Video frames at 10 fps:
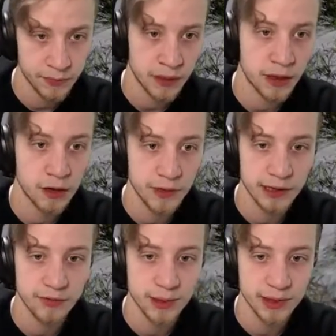Oh wait,
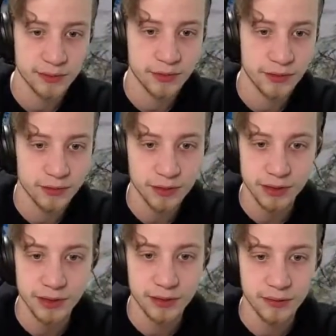never mind. I'm not
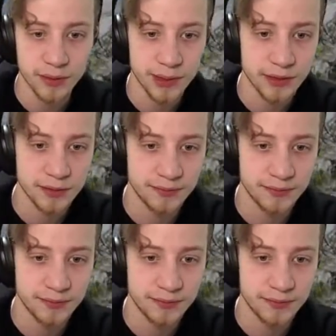controlling it. My bad.